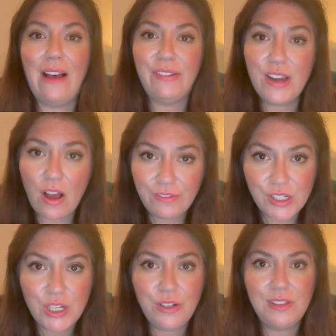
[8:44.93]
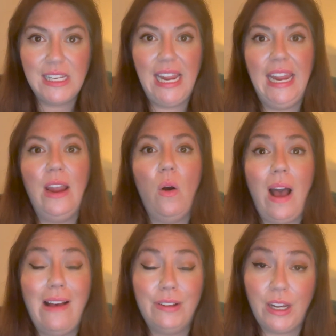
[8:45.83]
have an afternoon tea, or
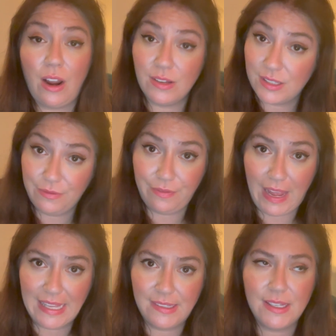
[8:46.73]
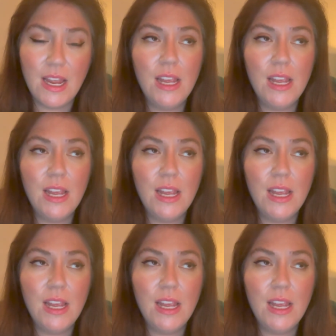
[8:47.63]
have a glass of fizz.